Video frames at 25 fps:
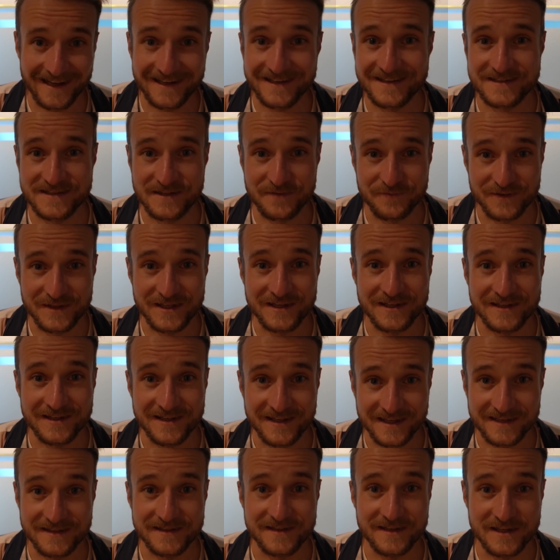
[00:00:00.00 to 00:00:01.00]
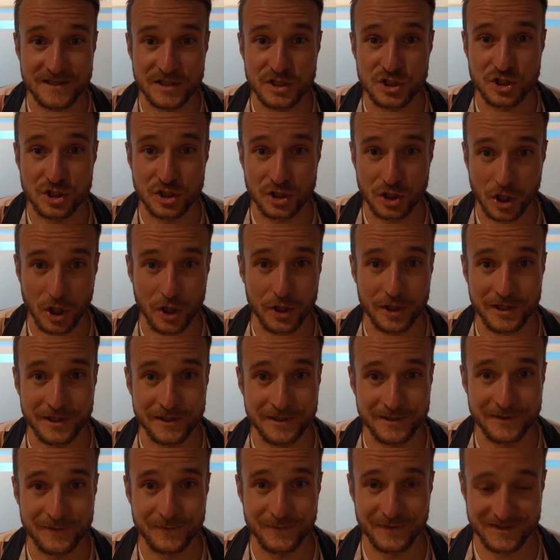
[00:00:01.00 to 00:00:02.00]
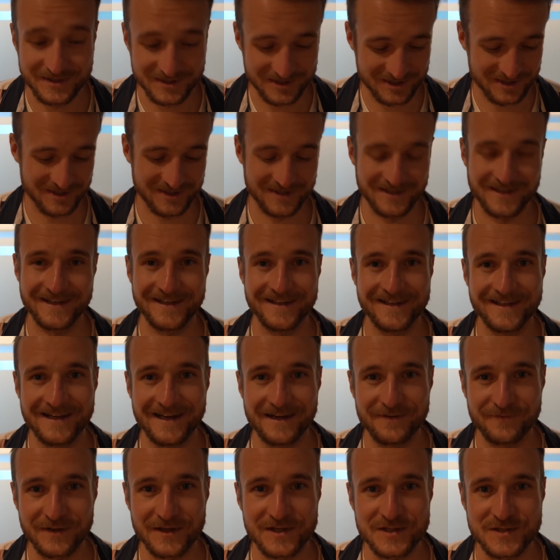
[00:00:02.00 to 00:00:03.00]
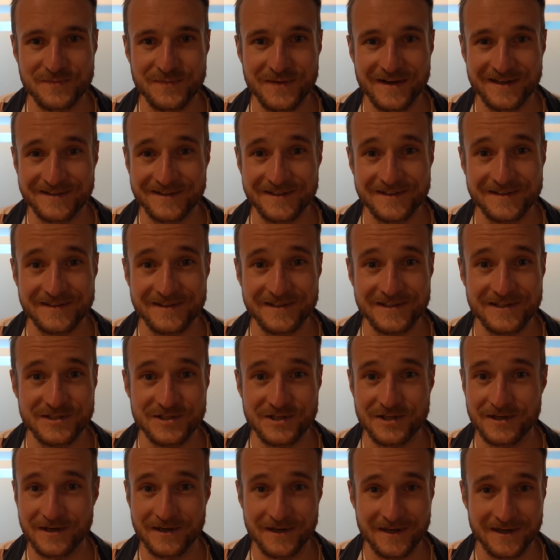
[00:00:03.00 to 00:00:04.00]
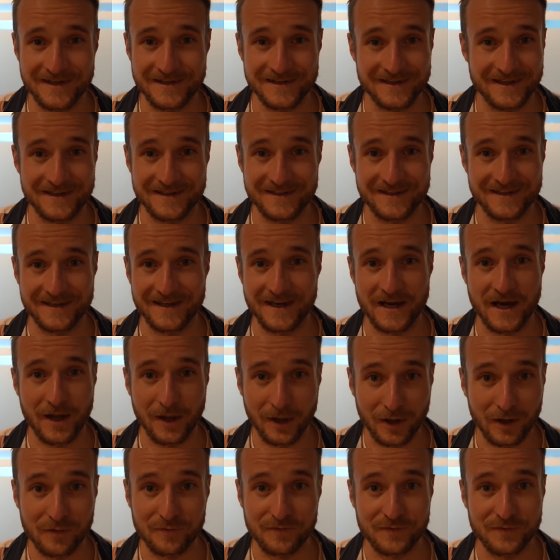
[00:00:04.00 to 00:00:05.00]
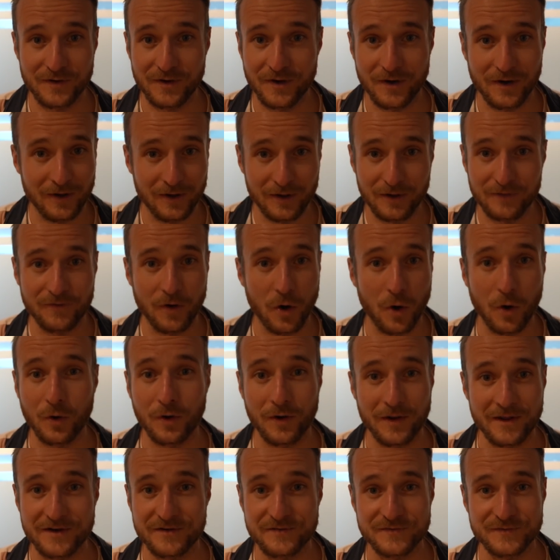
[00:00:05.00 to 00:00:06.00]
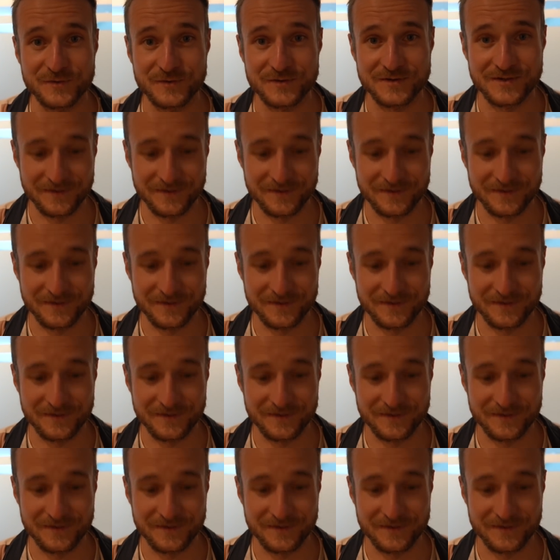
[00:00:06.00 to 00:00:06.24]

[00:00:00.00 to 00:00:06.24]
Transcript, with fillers: And it's a vegan Indonesian curry, which, flashing back to Indonesia, like I love, love all of that food.